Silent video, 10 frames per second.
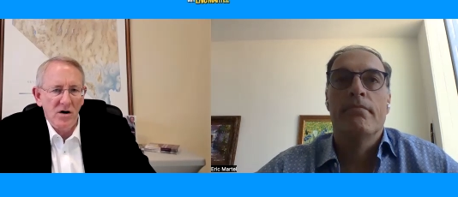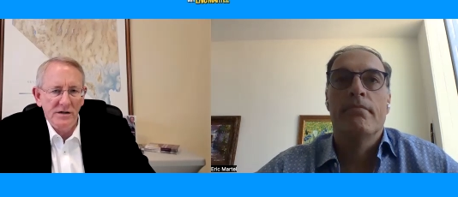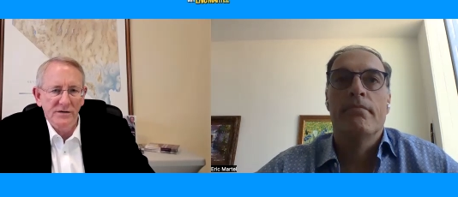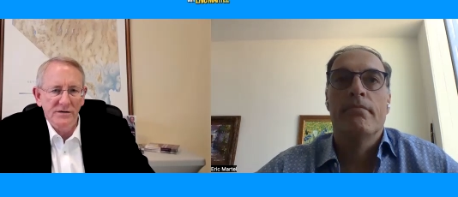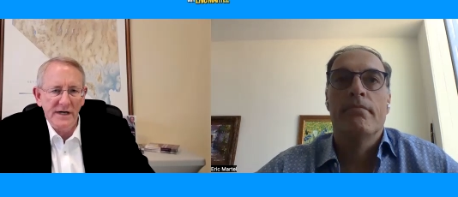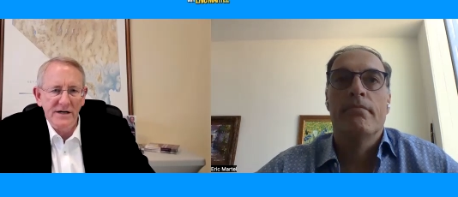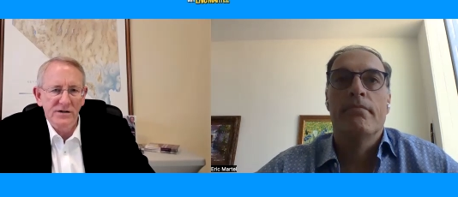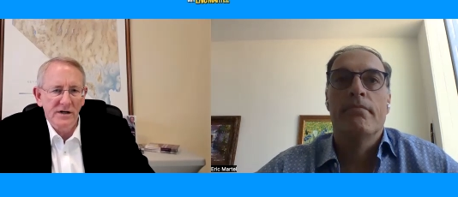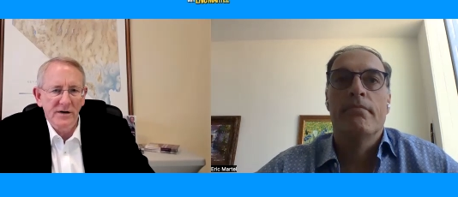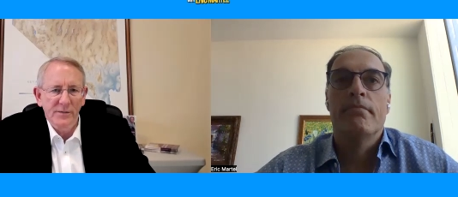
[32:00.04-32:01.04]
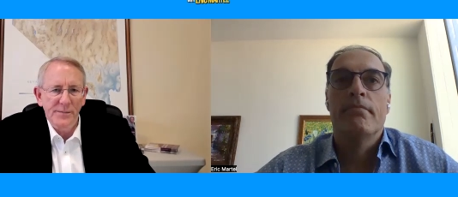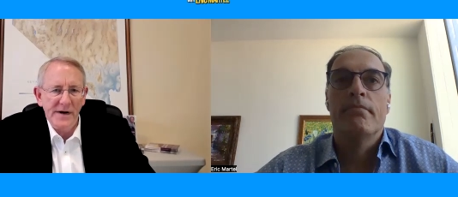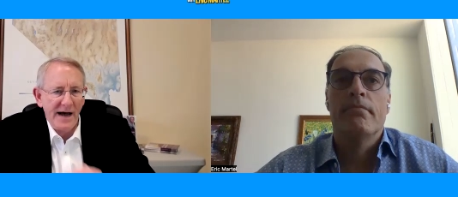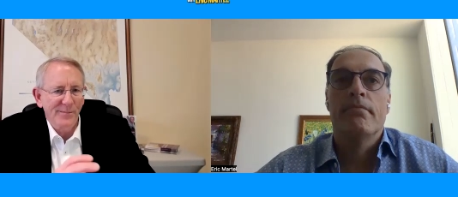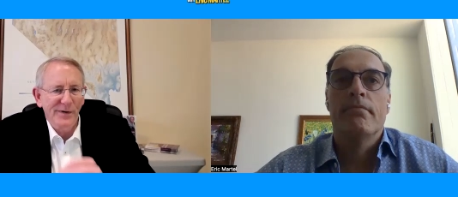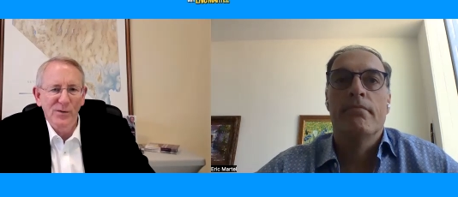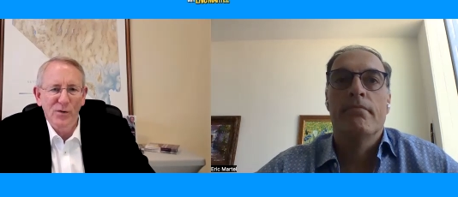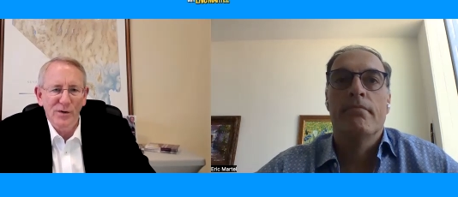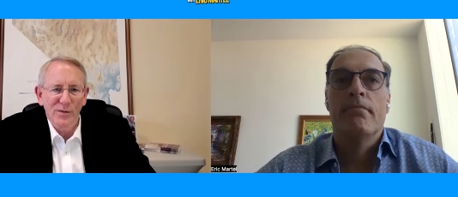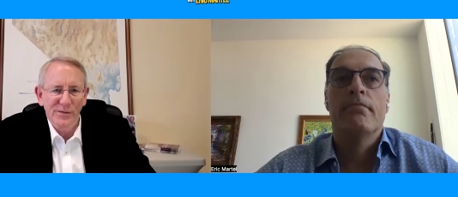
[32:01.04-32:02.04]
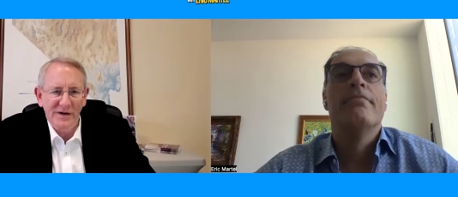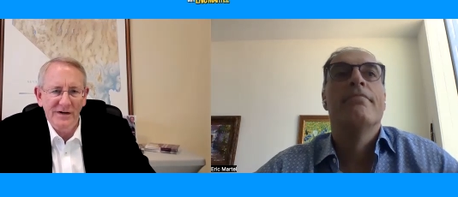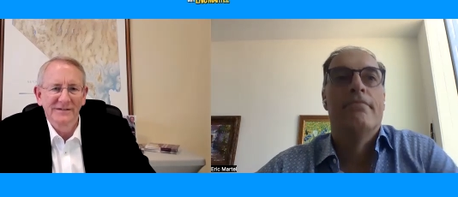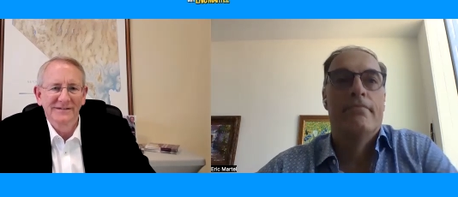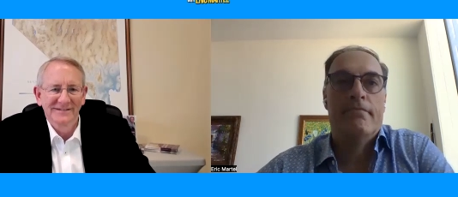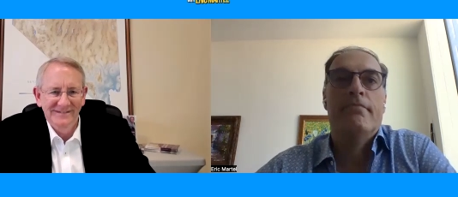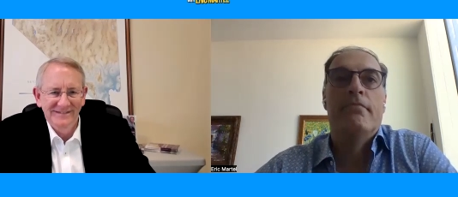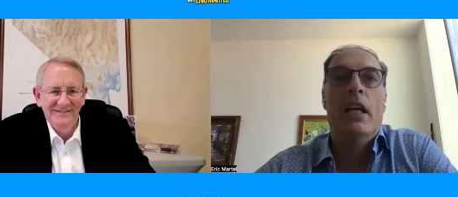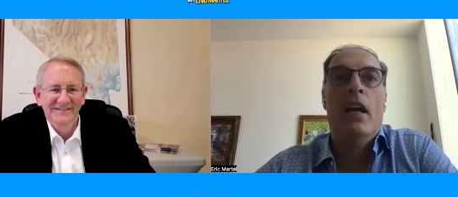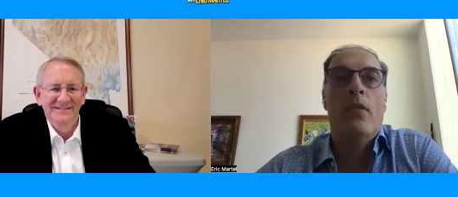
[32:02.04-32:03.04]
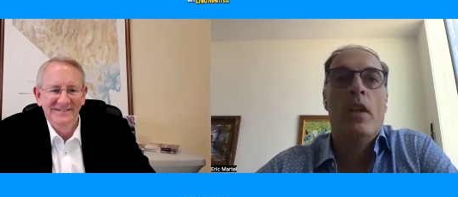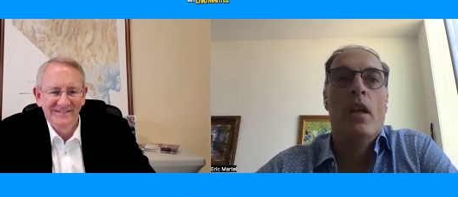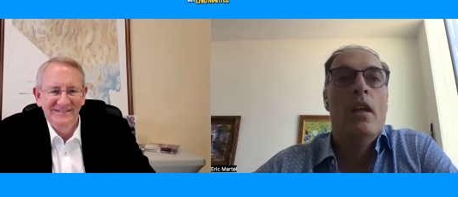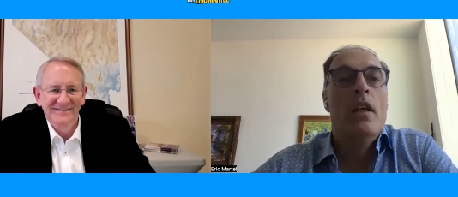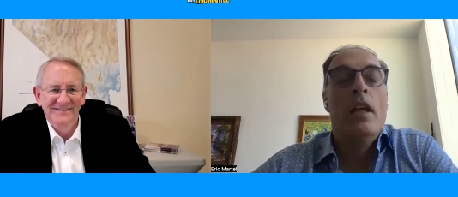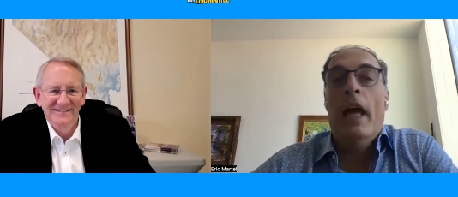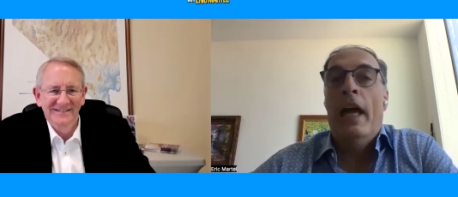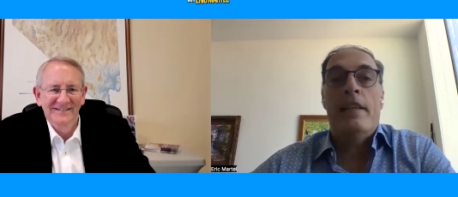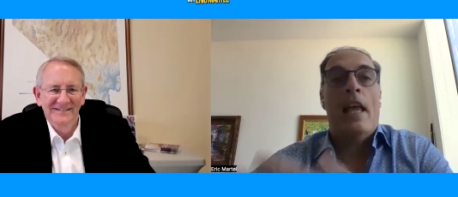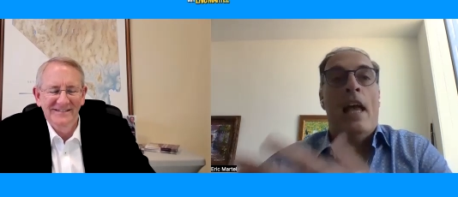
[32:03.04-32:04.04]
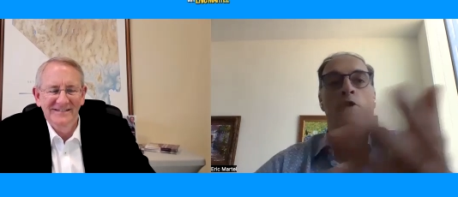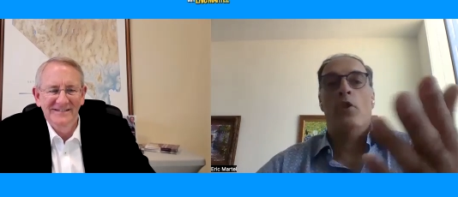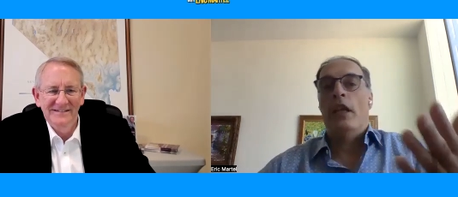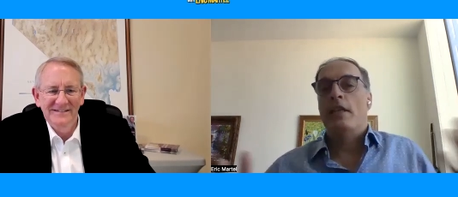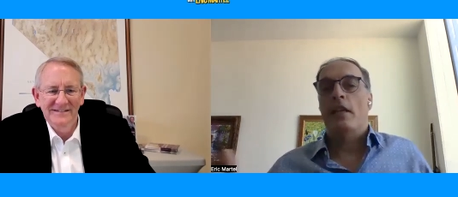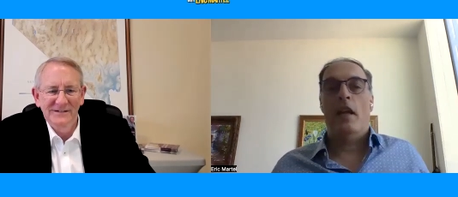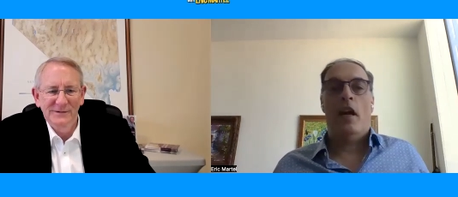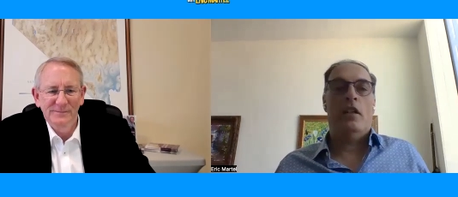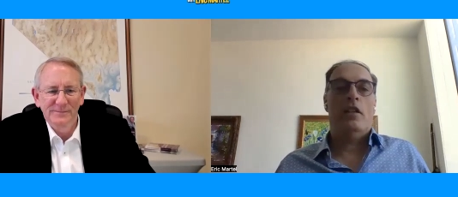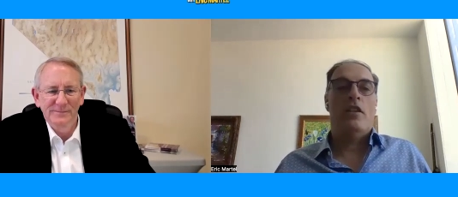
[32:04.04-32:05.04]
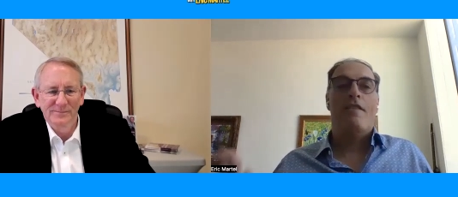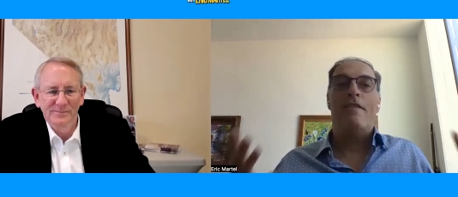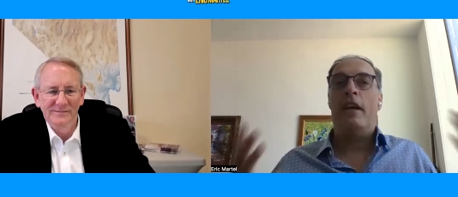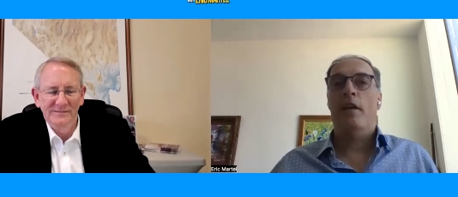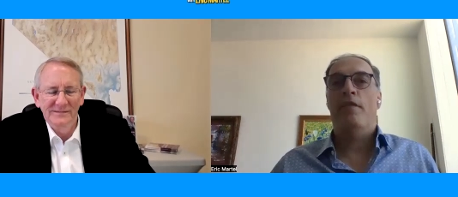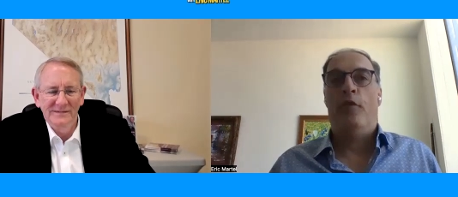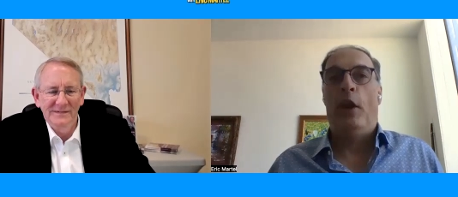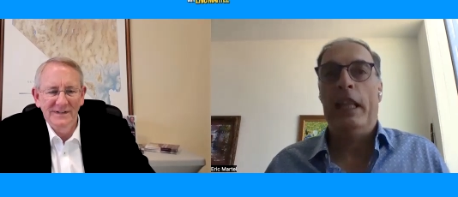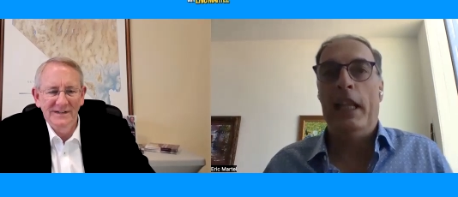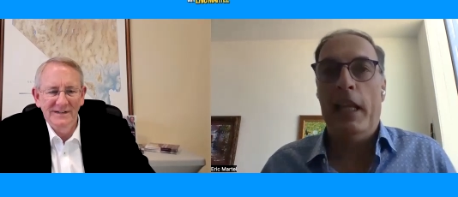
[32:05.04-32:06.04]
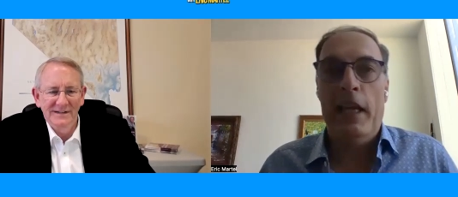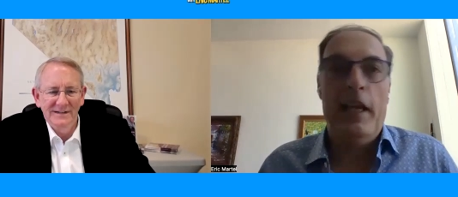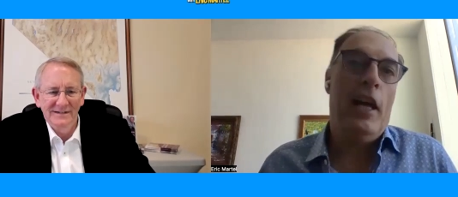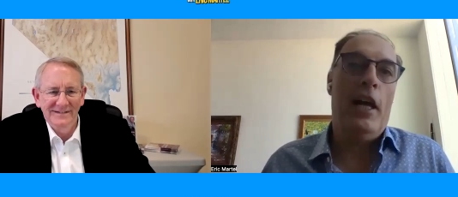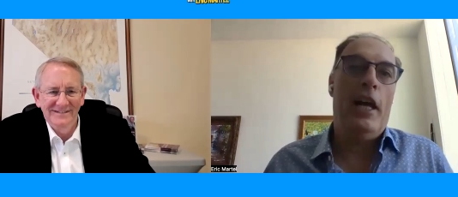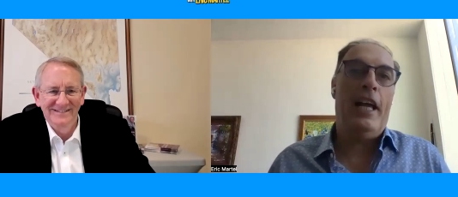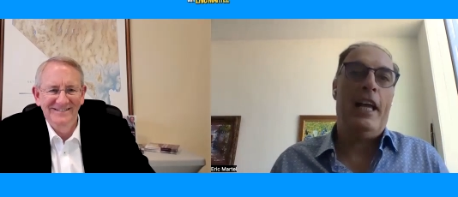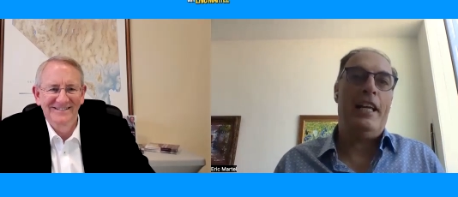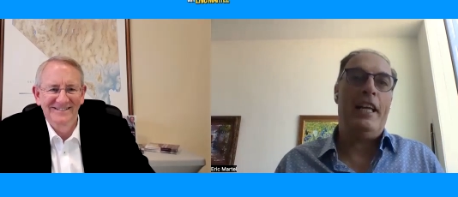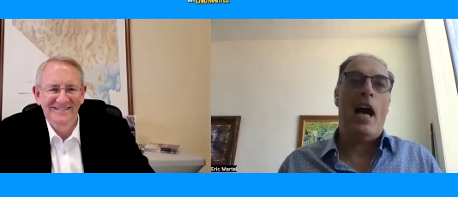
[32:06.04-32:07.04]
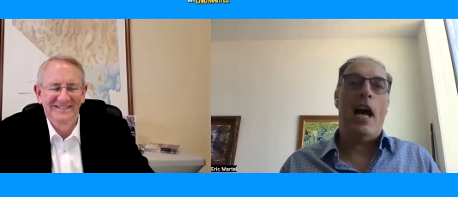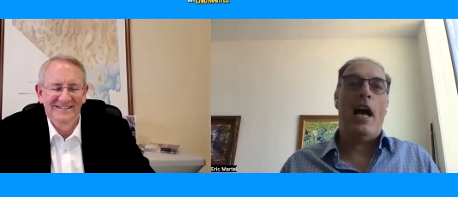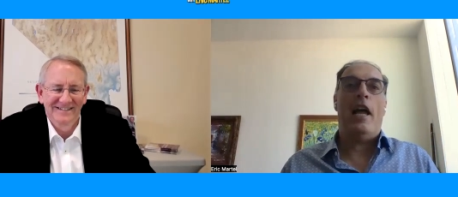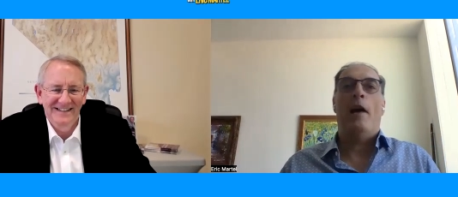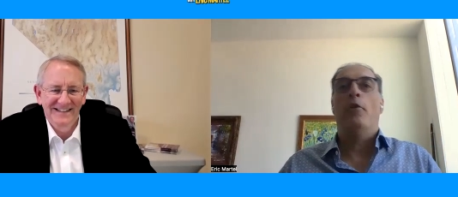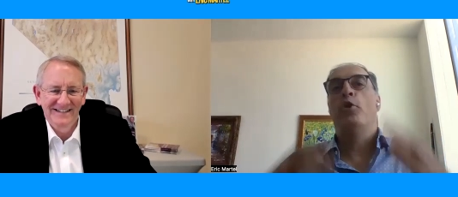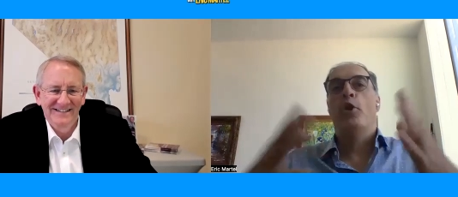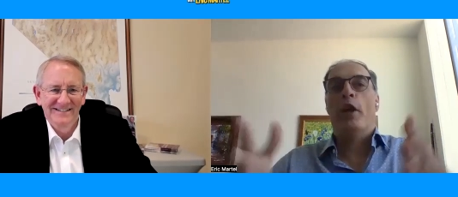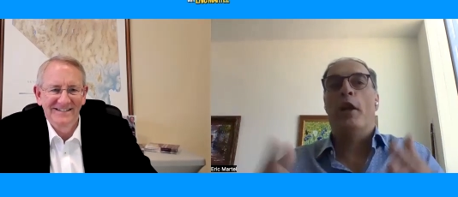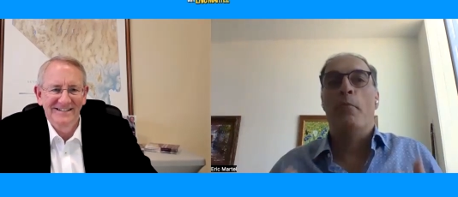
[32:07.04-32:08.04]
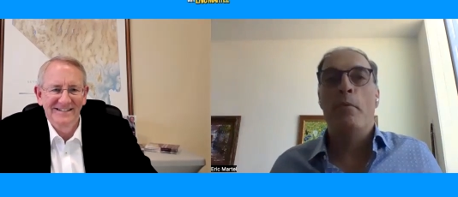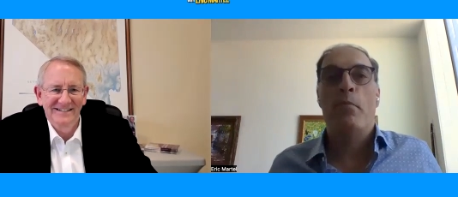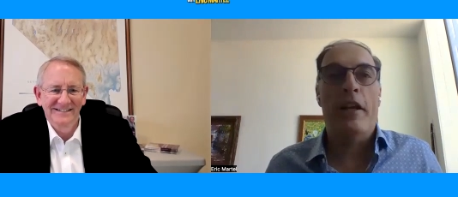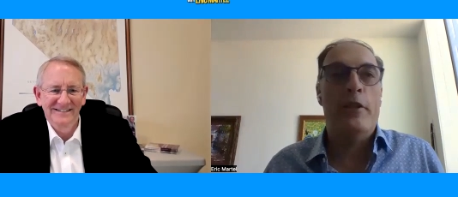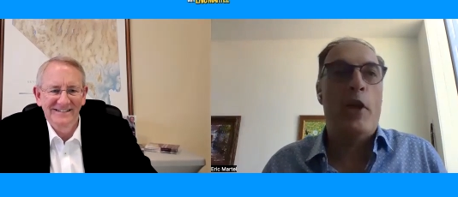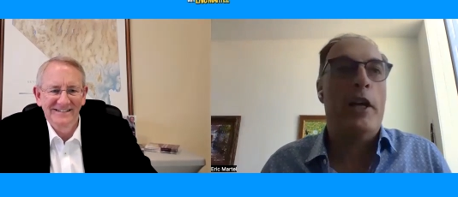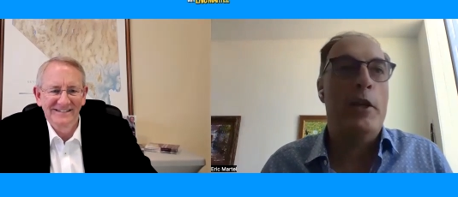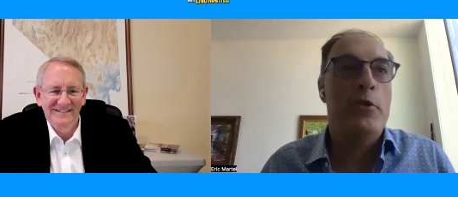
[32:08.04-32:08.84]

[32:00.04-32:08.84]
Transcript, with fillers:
Speaker 1: consultation and we'd be happy to work with you.
Speaker 2: Yeah. And as you can see, Garrett is a very friendly uh, guy. I know you're not going to be probably talking